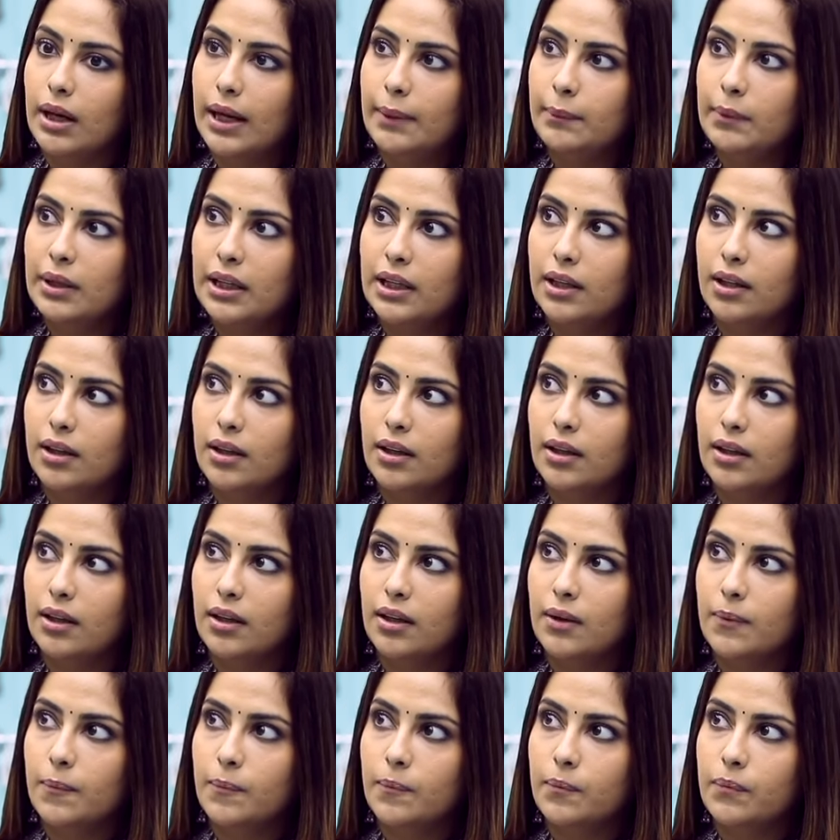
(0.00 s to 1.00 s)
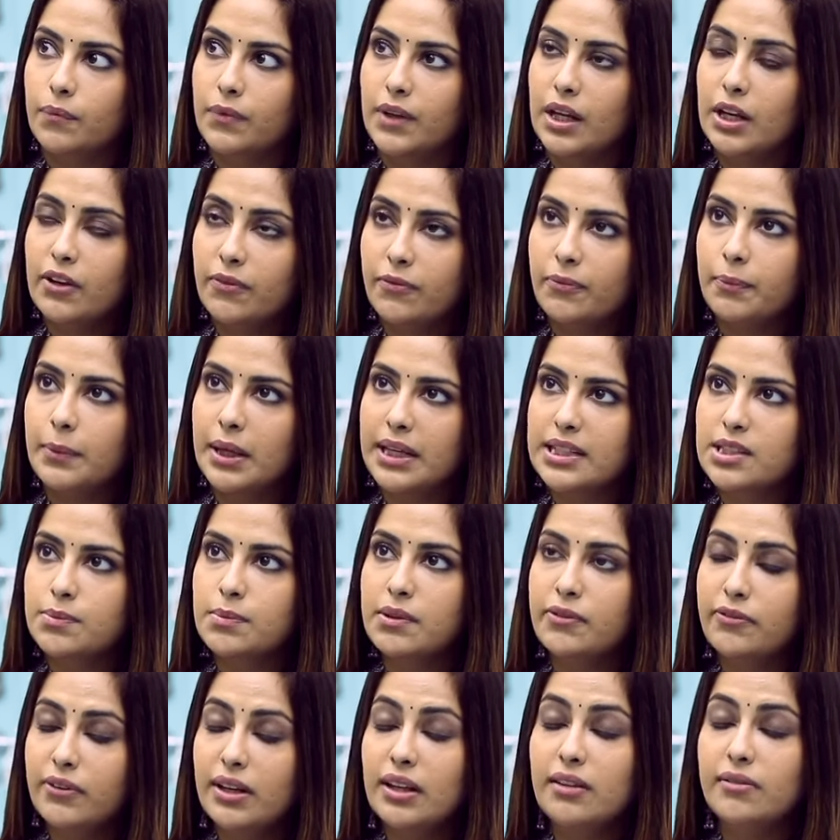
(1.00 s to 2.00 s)
I mean, it
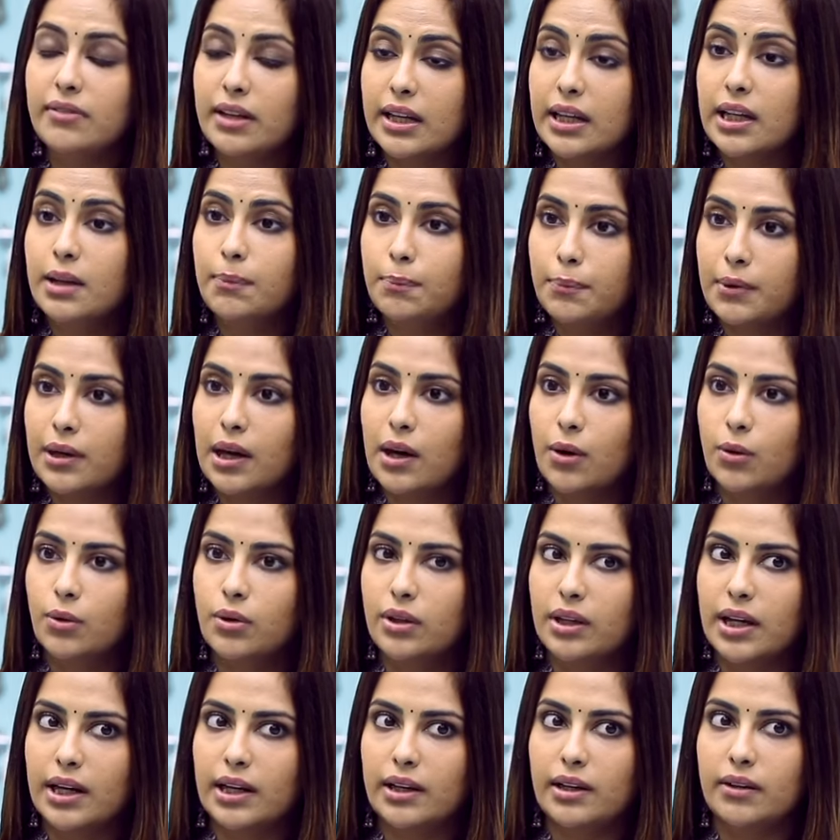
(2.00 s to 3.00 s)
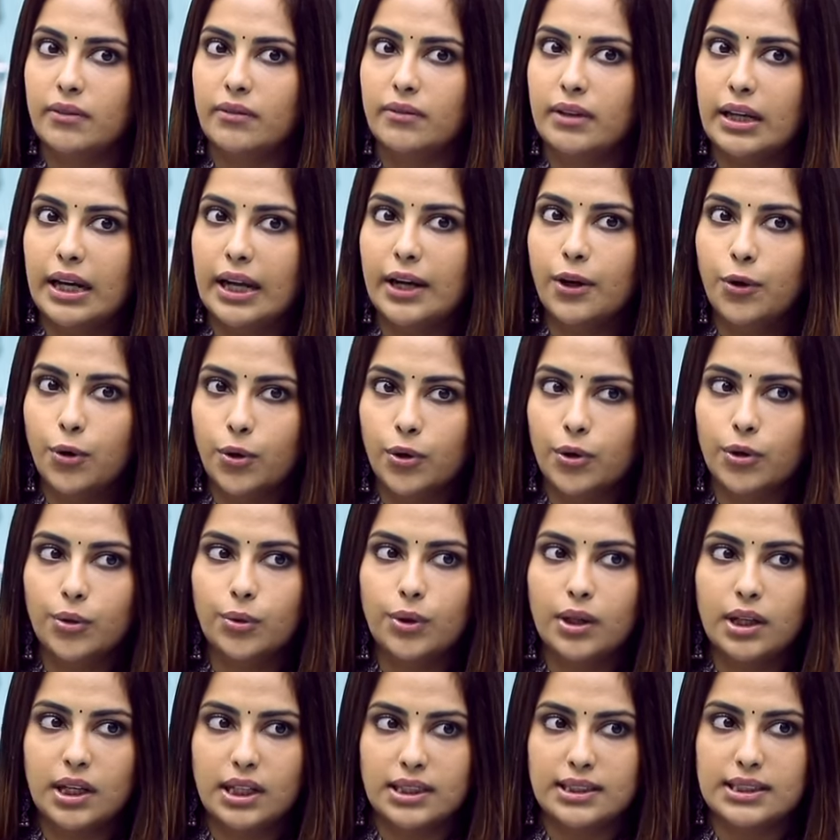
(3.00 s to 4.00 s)
makes me feel very proud that when I go
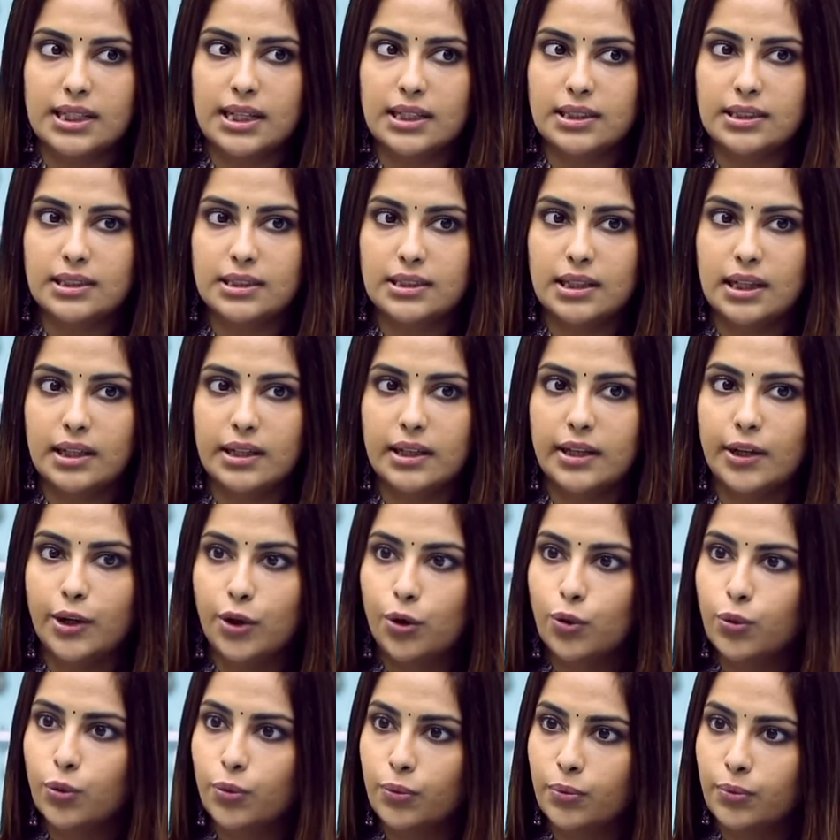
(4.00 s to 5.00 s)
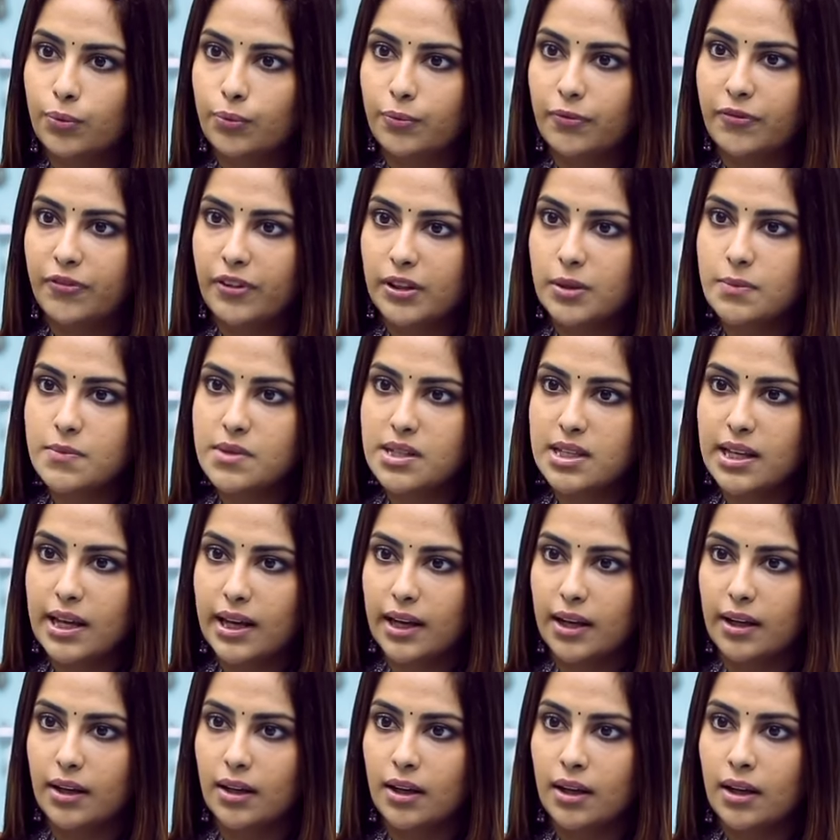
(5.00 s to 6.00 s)
to a Kazakhstan and do films
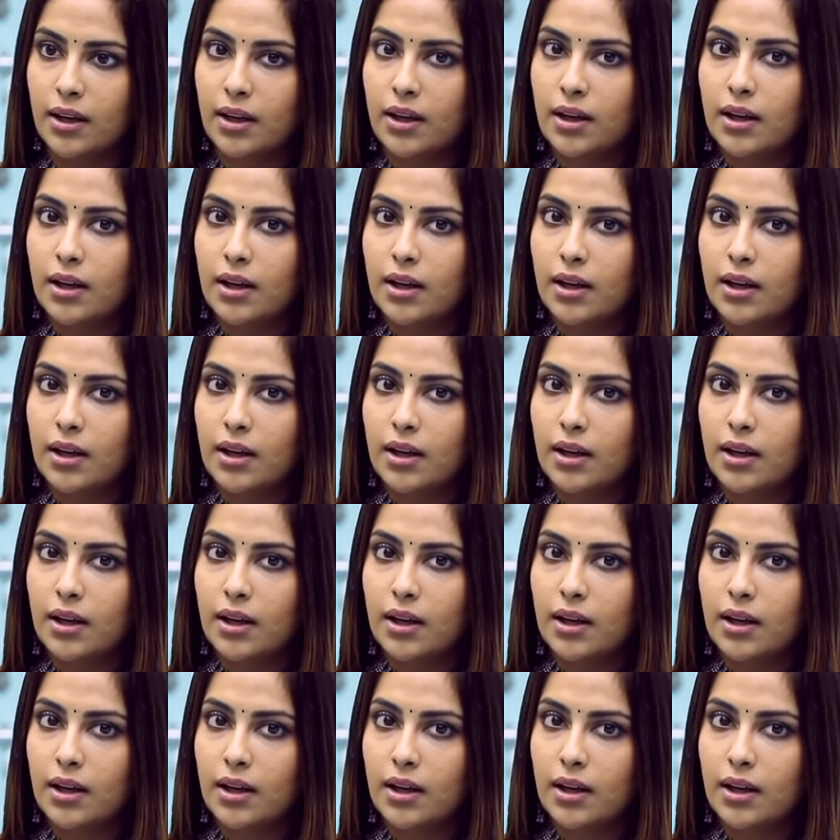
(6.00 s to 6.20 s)
there,